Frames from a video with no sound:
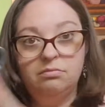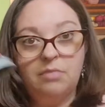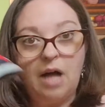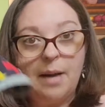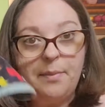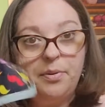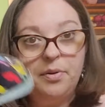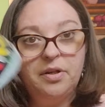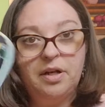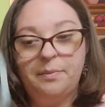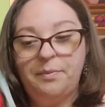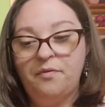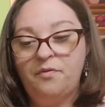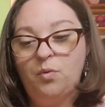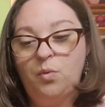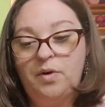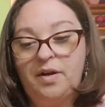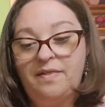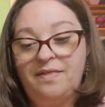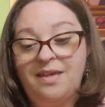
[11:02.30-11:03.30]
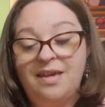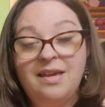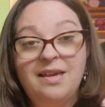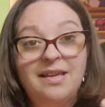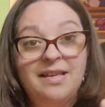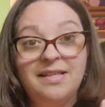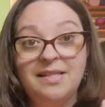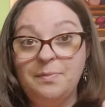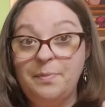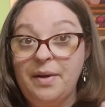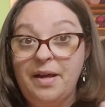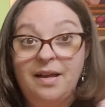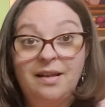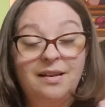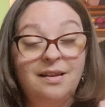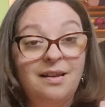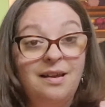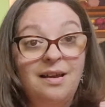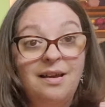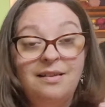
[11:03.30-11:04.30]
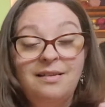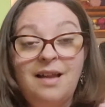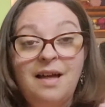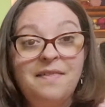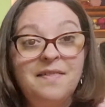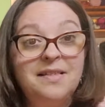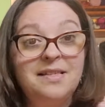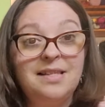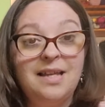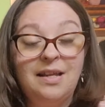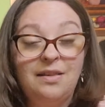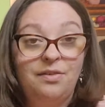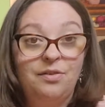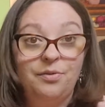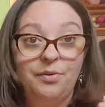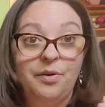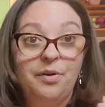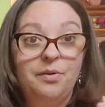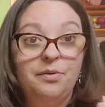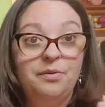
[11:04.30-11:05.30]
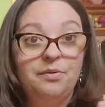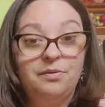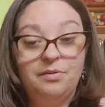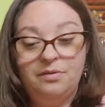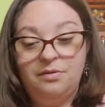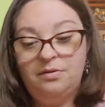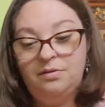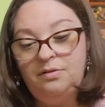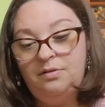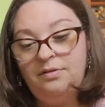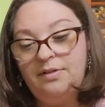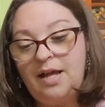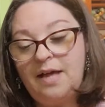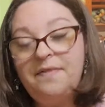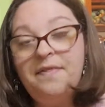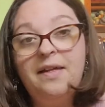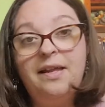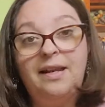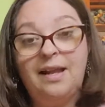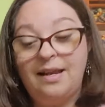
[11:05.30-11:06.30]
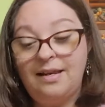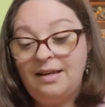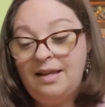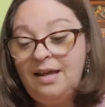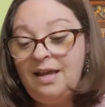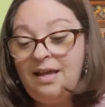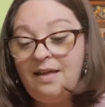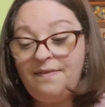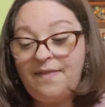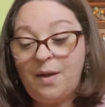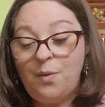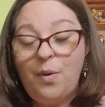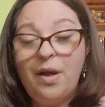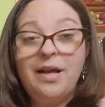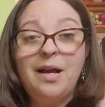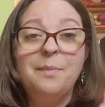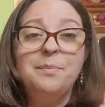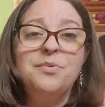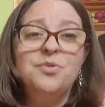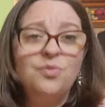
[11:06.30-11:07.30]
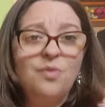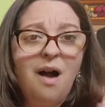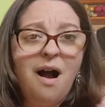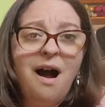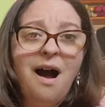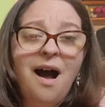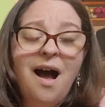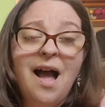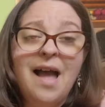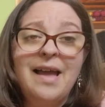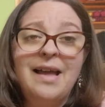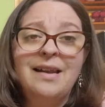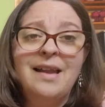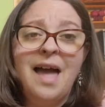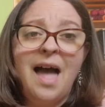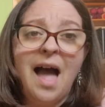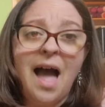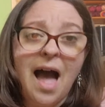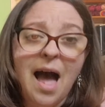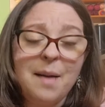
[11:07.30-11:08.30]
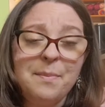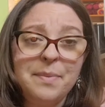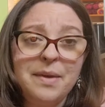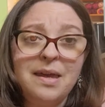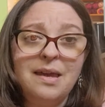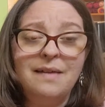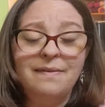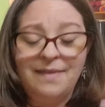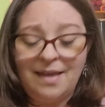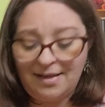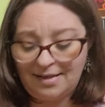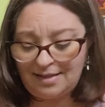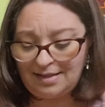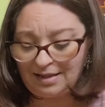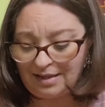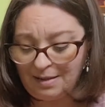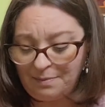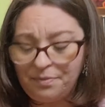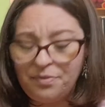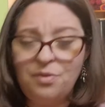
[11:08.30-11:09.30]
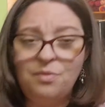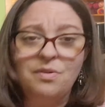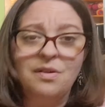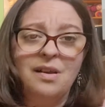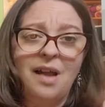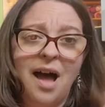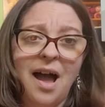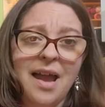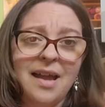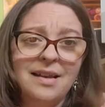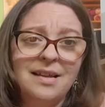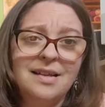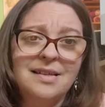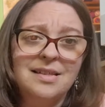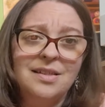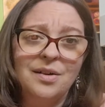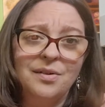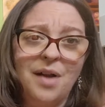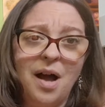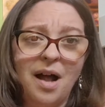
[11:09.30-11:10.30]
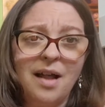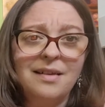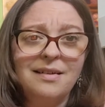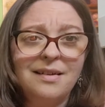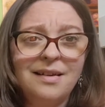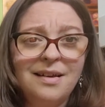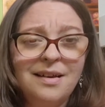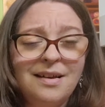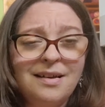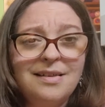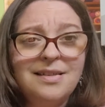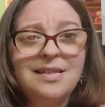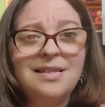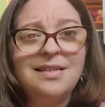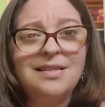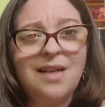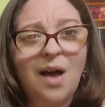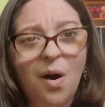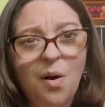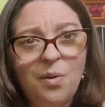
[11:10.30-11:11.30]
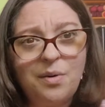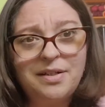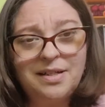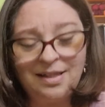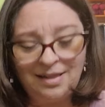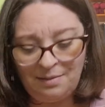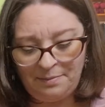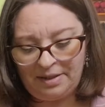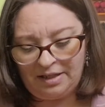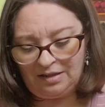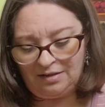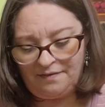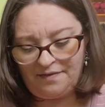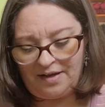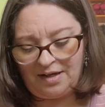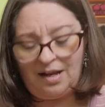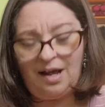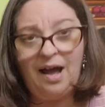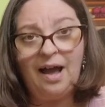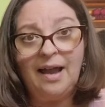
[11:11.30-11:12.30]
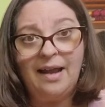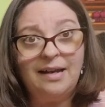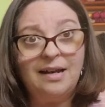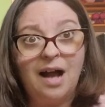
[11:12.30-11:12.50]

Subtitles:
I pull it up over one of these, but nothing's getting through. Nothing. And they wake up dry and happy, and they sleep through the night because they're not soaked in the middle of the night.